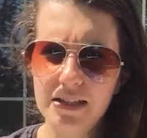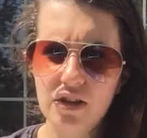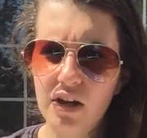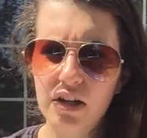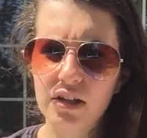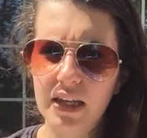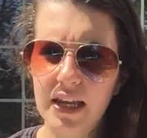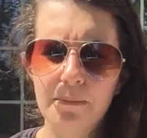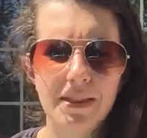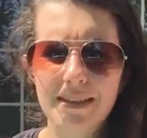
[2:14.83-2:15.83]
It's not going to
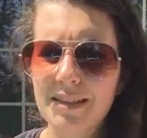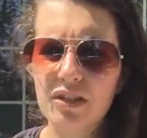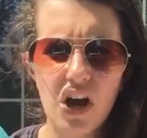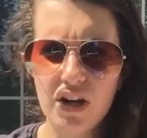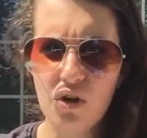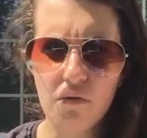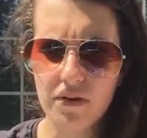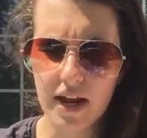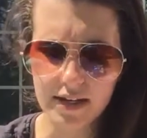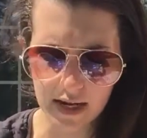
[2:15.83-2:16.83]
leak. But this is not an
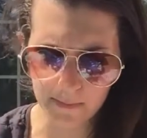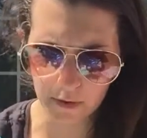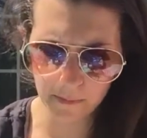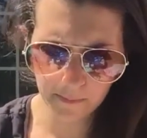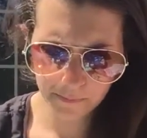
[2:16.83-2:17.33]
overnight diaper.